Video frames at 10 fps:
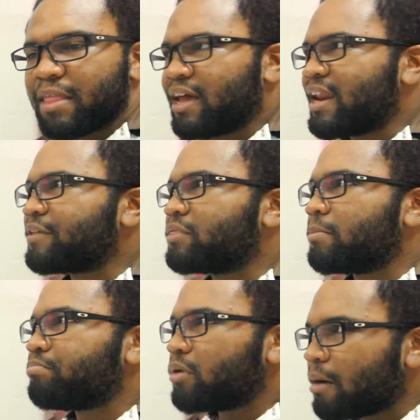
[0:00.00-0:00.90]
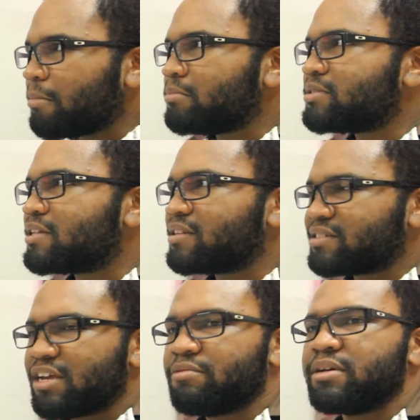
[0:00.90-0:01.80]
and like the problems in the
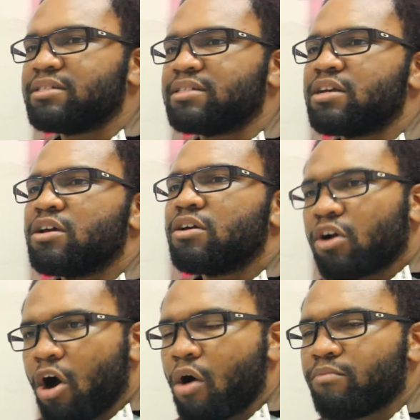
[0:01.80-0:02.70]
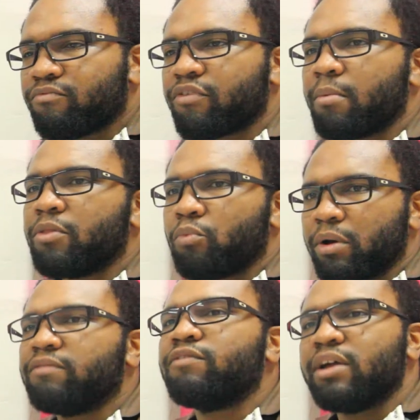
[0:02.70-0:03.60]
series come from the
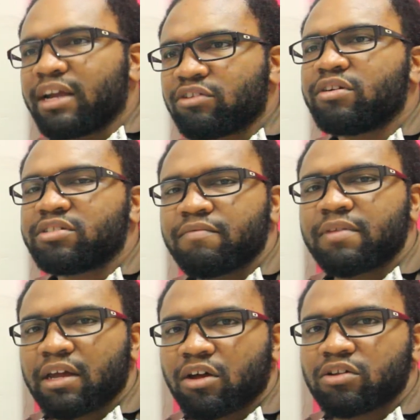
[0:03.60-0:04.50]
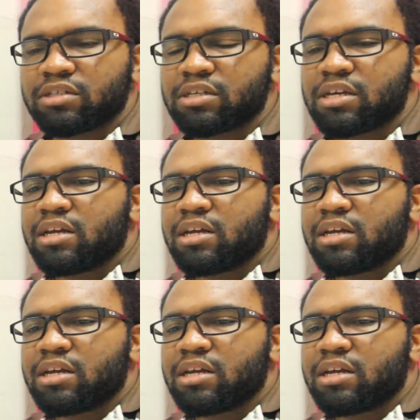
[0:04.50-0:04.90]
willful ignorance of the adults.